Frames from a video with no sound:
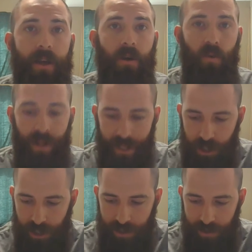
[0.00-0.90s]

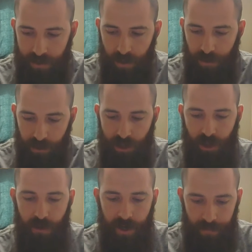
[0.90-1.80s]
religion, a
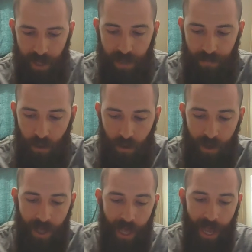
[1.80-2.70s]
persecuted people,
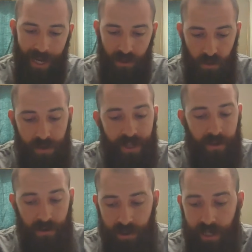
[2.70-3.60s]
and in
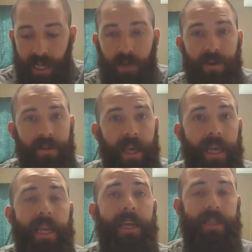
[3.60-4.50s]
313, with the
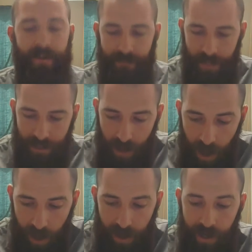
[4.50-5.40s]
Edict of
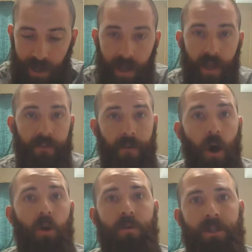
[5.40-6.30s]
Milan,
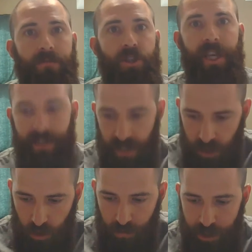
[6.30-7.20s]
followers of Jesus,
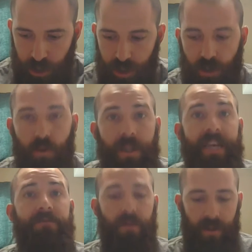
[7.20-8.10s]
Christians who
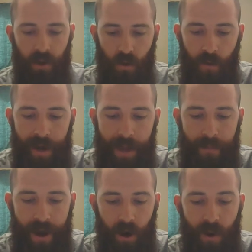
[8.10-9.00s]
lived within the Roman
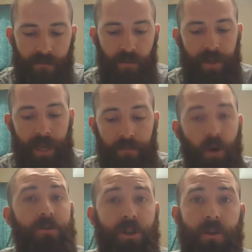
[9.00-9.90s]
Empire, went from being
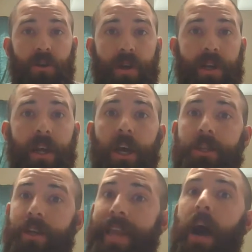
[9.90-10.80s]
persecuted
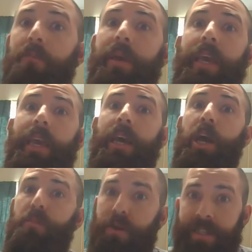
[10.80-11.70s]
to now being
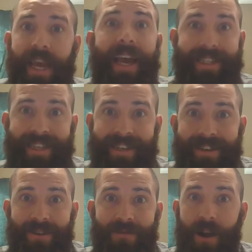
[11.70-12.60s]
protected,
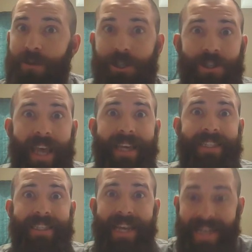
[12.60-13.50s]
right? Which is a
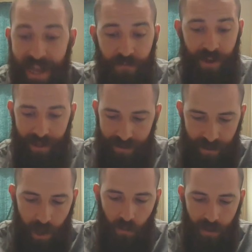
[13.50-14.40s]
significant
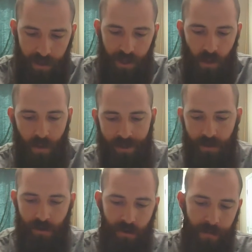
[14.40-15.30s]
thing within the
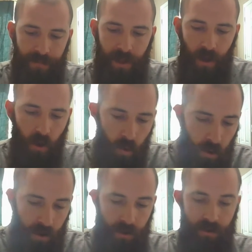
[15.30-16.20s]
Western
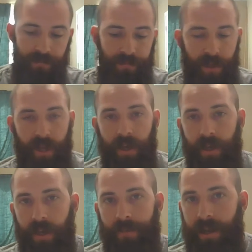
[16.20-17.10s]
world.
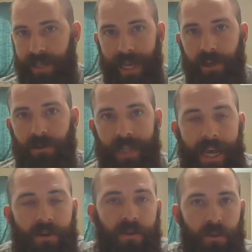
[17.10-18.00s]
About 10 years
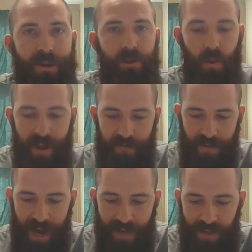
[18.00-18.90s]
later, in
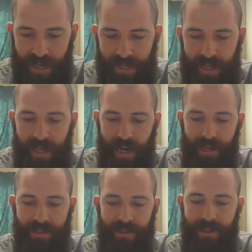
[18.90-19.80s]
325 AD,
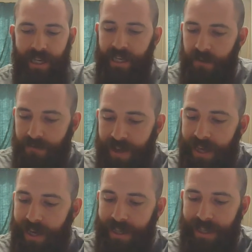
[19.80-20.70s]
Constantine
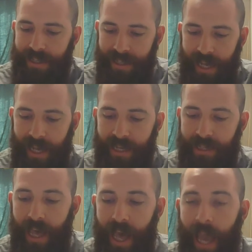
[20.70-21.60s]
defeated
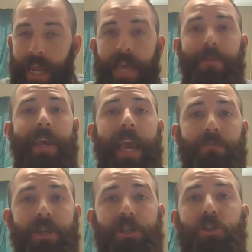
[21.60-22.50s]
Licinius, and he became
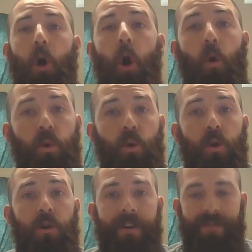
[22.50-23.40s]
the sole
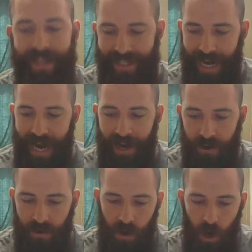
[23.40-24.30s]
ruler of the
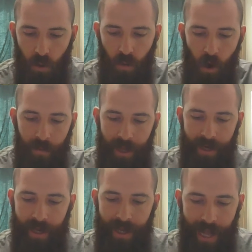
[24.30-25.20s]
entire Roman
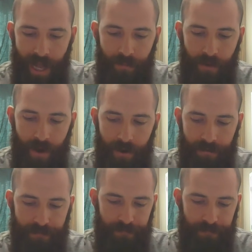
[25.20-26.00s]
Empire.